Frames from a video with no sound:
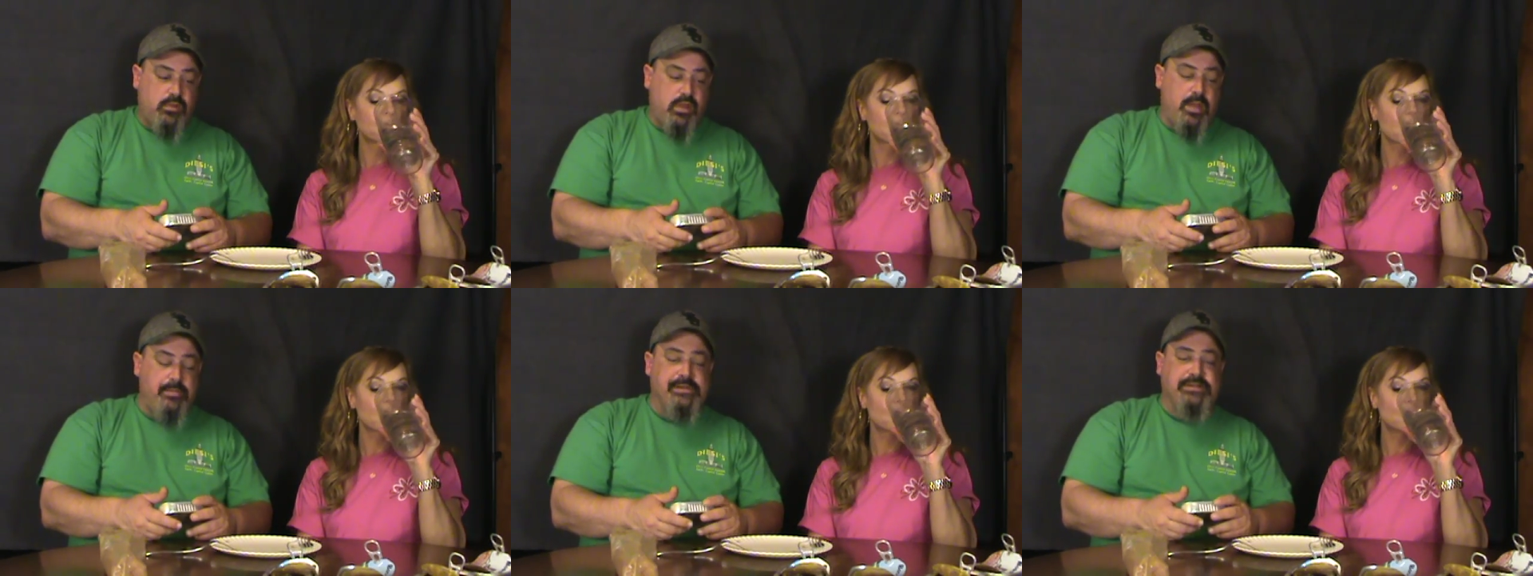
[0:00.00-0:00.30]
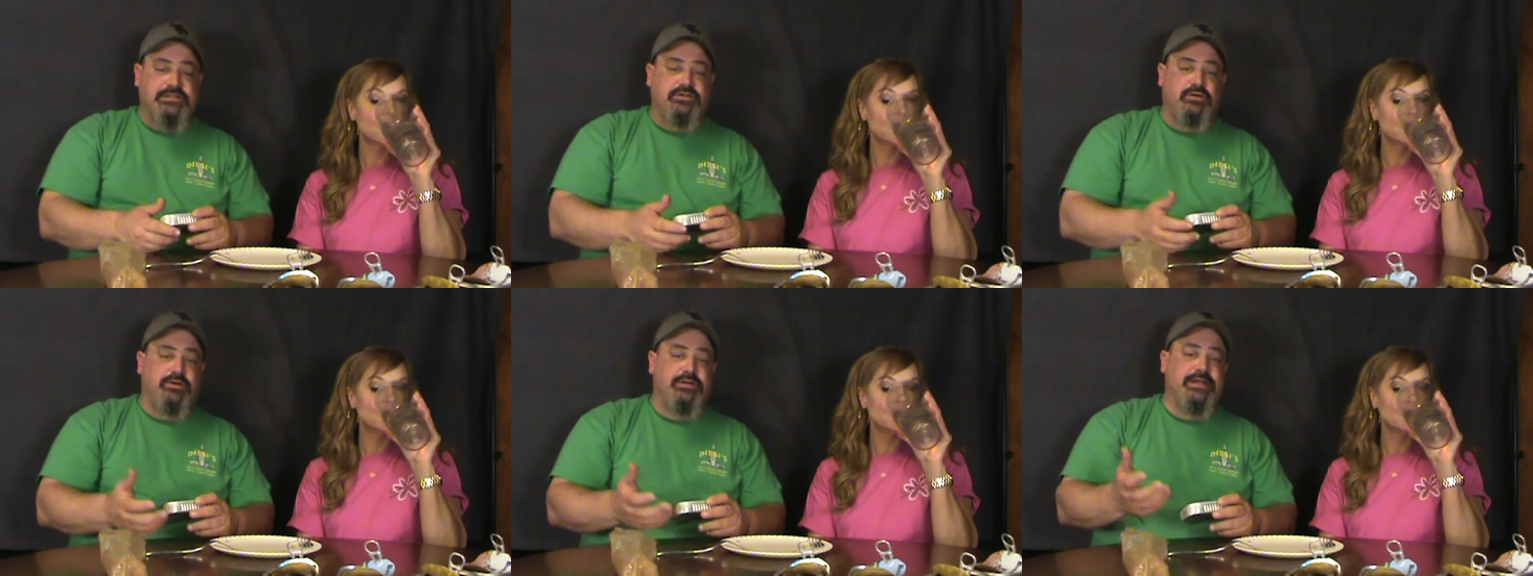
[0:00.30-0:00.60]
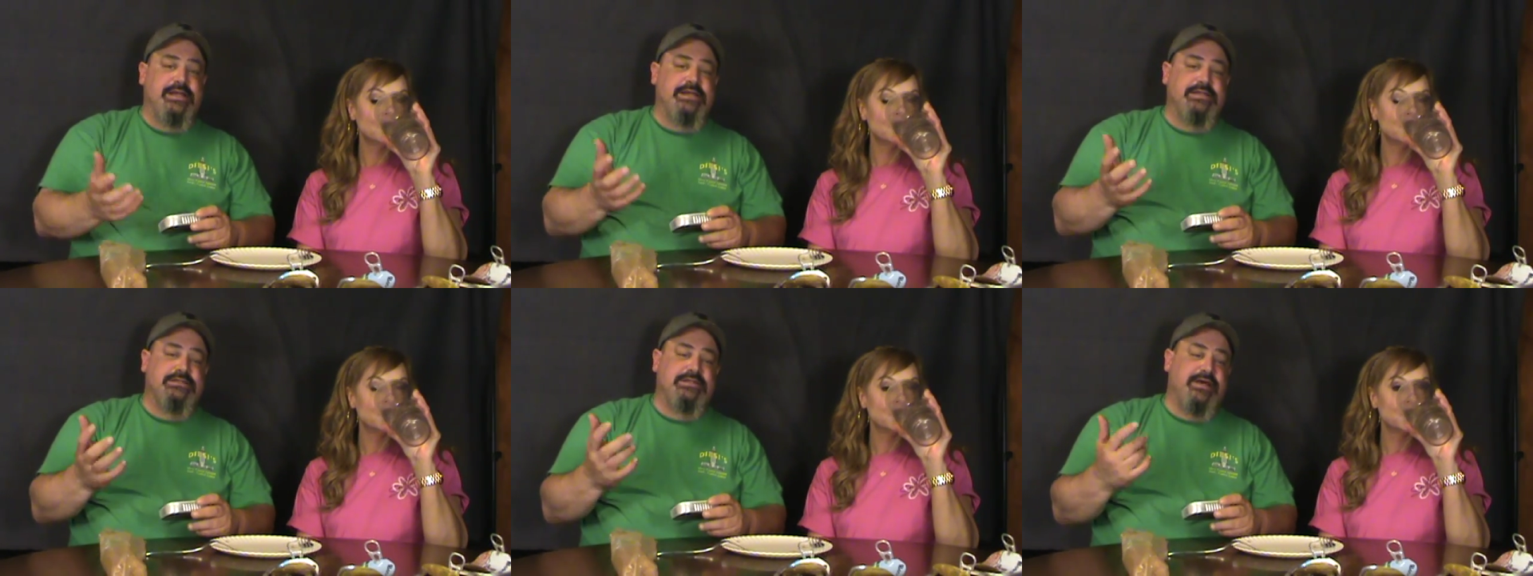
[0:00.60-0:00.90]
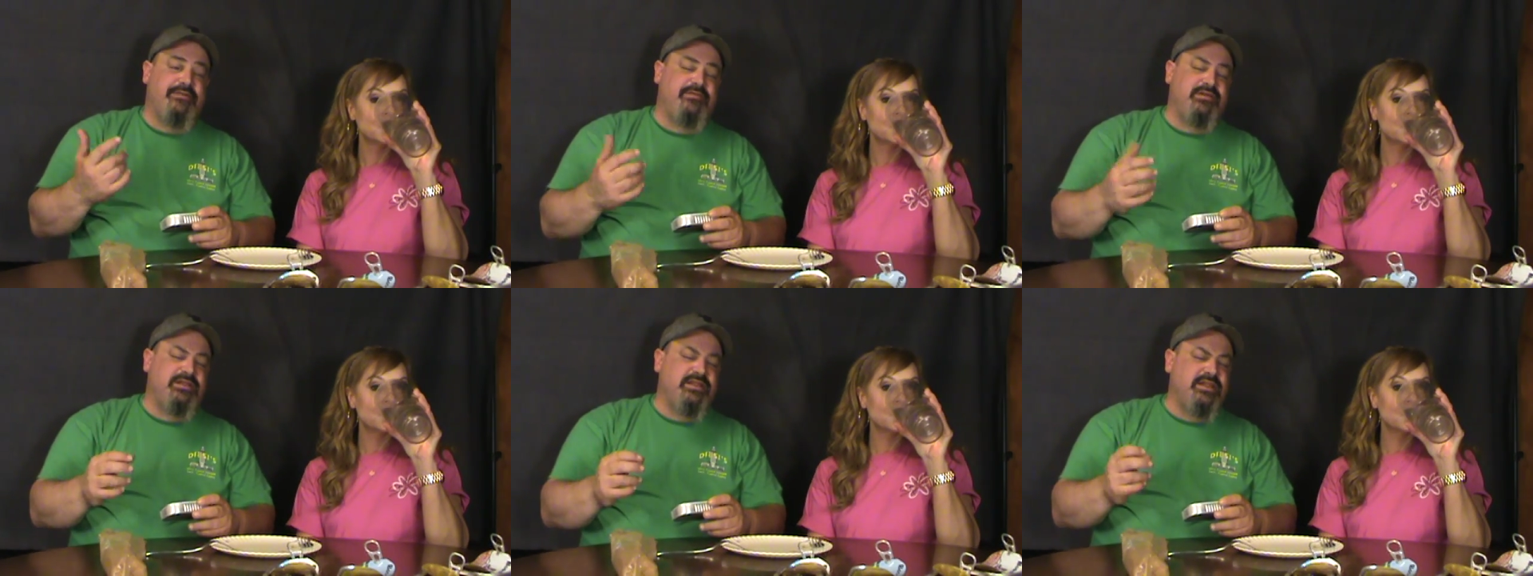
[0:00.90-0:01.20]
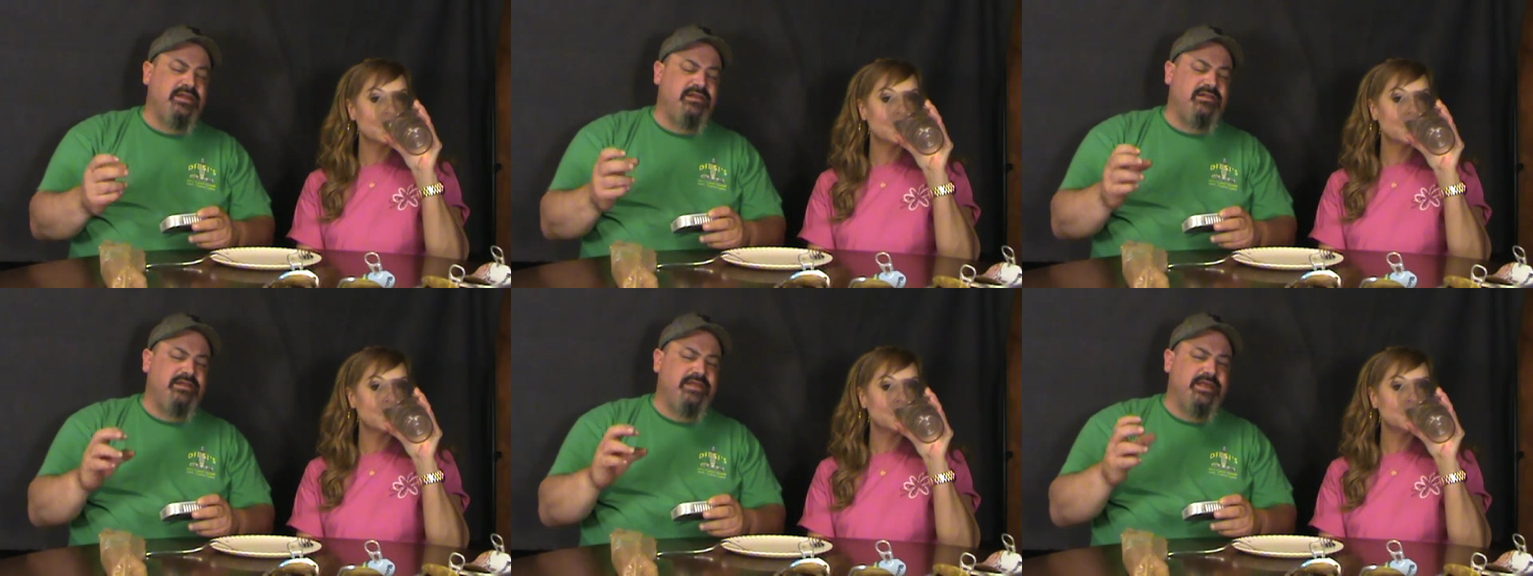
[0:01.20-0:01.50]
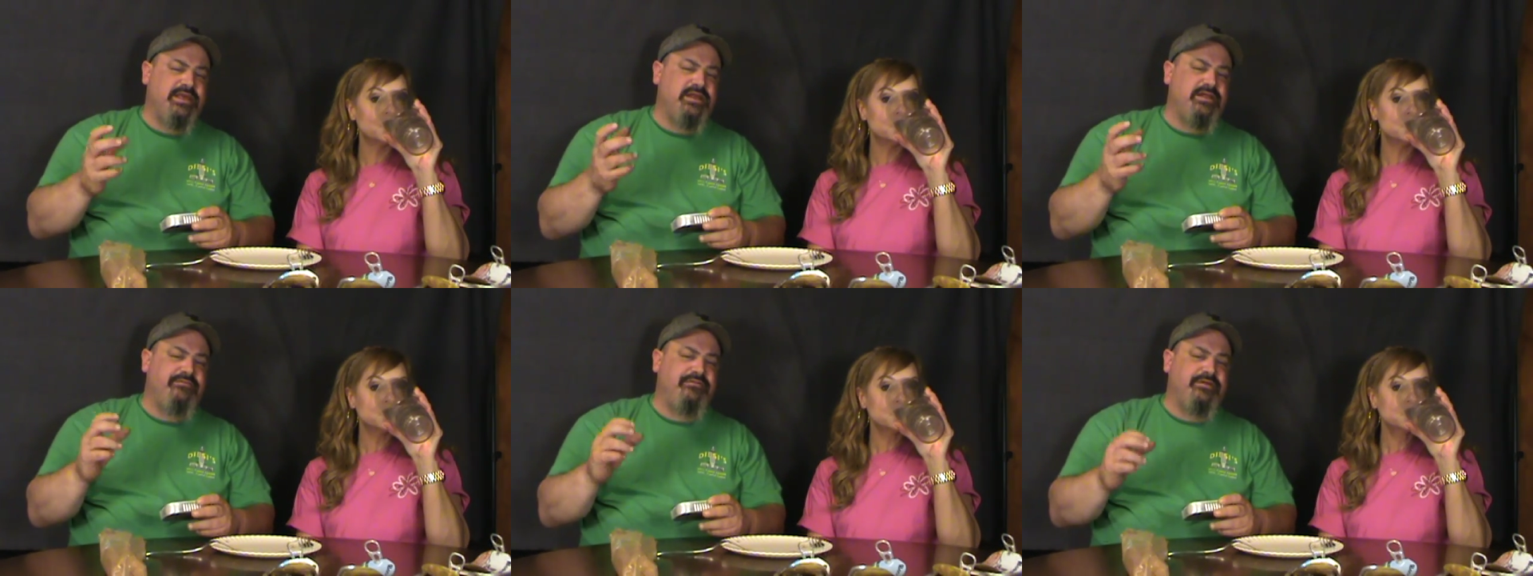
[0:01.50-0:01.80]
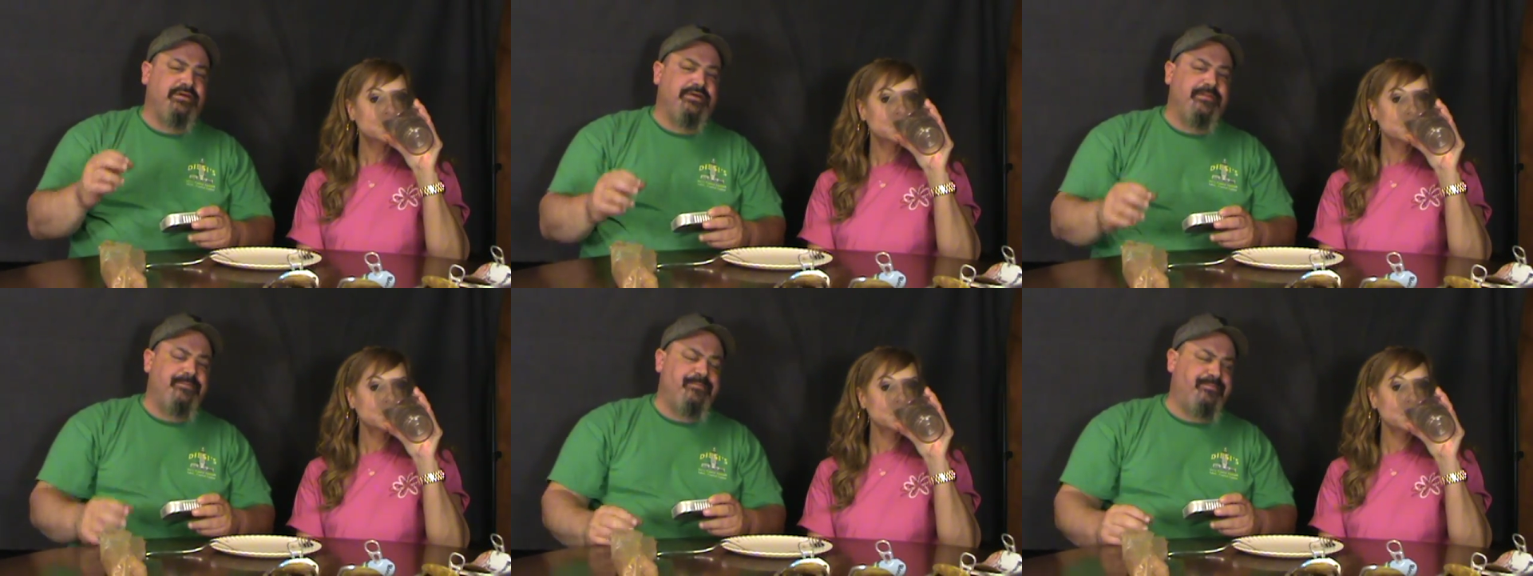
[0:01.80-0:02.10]
Speaker 1: I mean, sardines have a little hint of
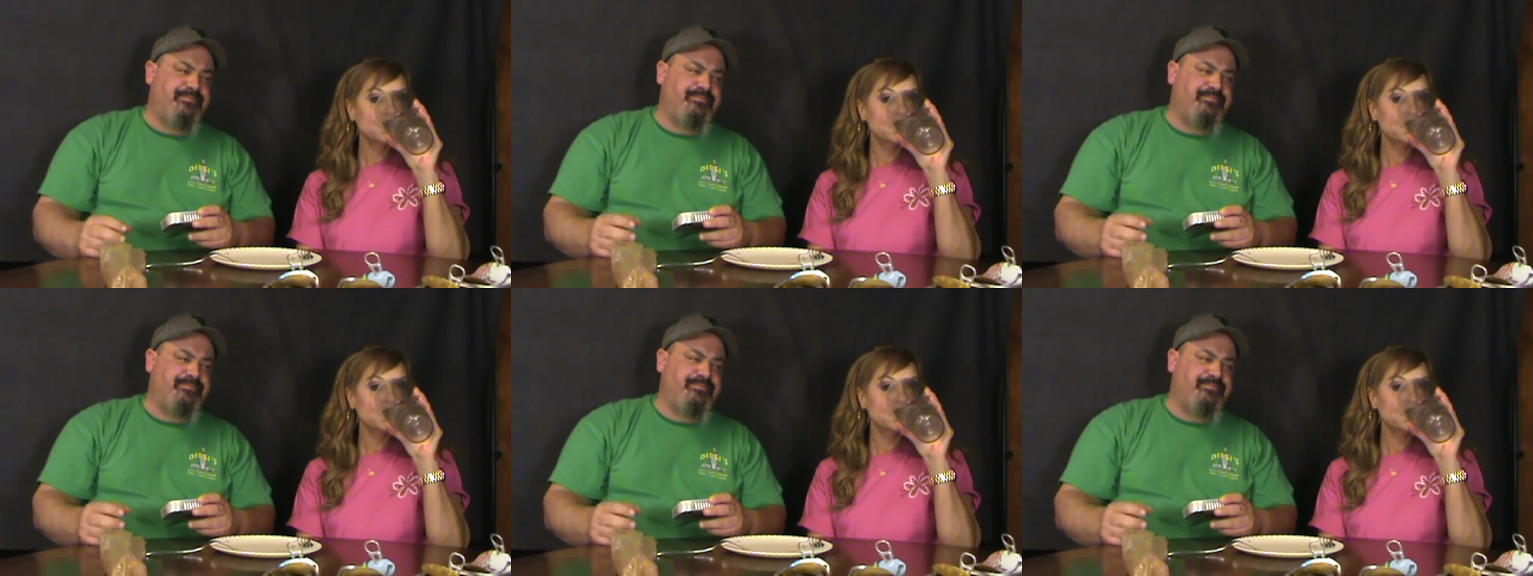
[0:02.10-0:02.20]
a,